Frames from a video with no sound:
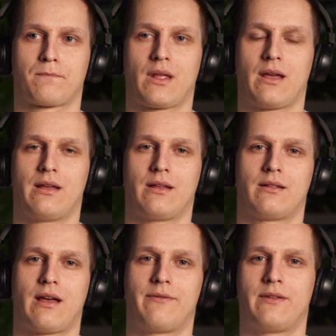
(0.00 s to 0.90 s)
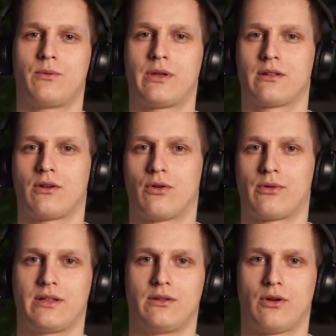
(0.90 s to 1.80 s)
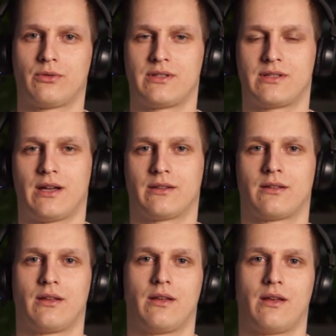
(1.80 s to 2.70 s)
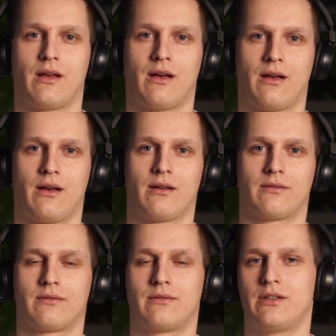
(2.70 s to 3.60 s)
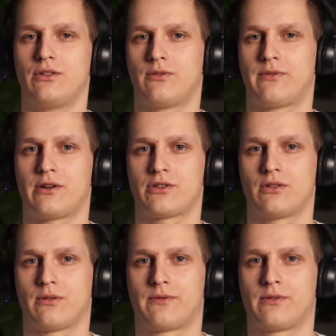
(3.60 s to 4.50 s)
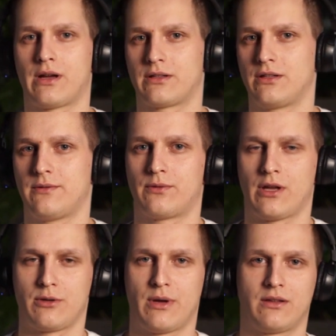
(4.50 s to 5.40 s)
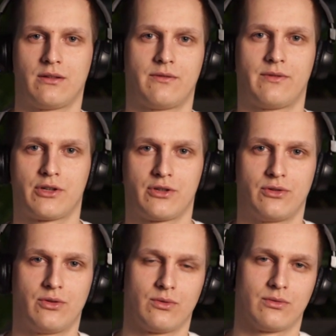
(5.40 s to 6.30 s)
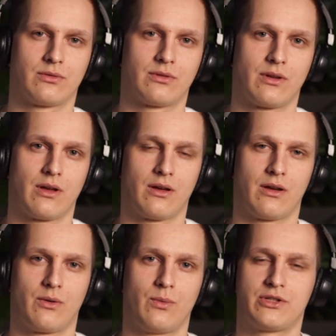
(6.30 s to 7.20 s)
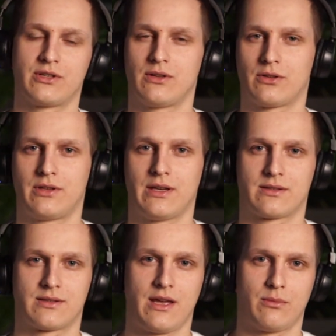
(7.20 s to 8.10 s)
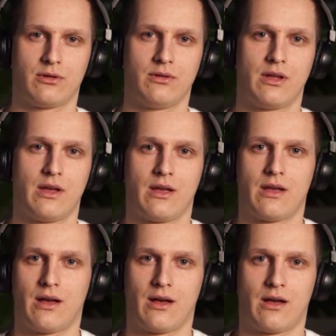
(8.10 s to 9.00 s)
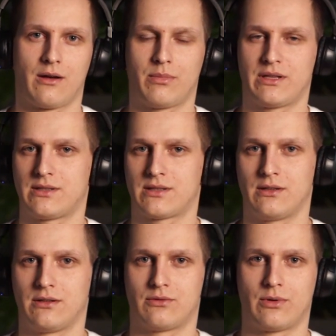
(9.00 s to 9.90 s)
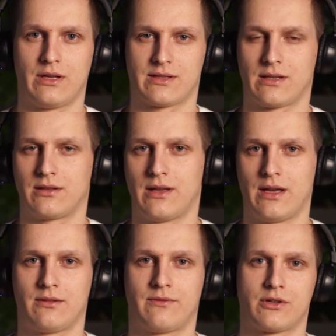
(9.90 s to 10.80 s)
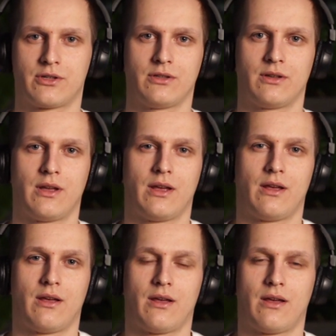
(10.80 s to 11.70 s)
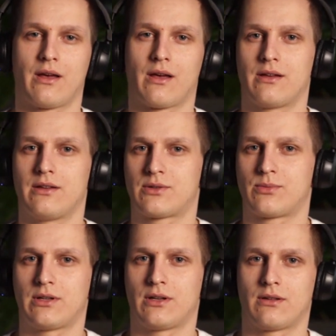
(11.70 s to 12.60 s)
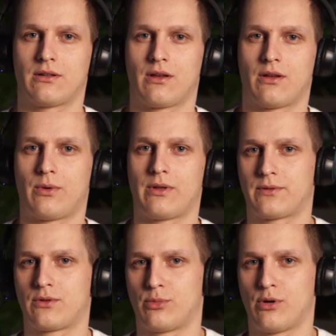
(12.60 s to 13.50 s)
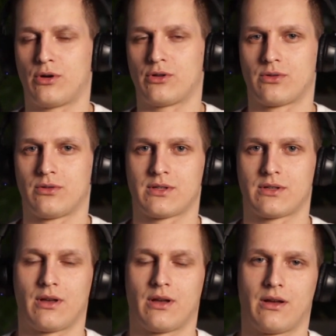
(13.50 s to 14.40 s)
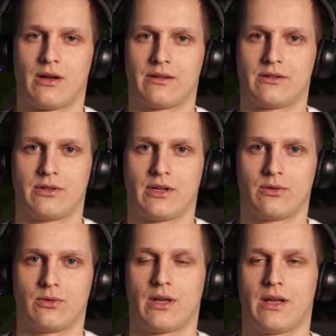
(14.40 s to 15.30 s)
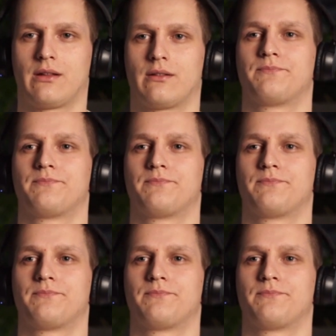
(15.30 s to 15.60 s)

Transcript: and I think we can already notice that uh, the new version of React Native Reanimated, the version two, uh, which is not yet stable, uh, but it's in release candidate version. Uh, it's written uh, with Turbo modules under the hood, and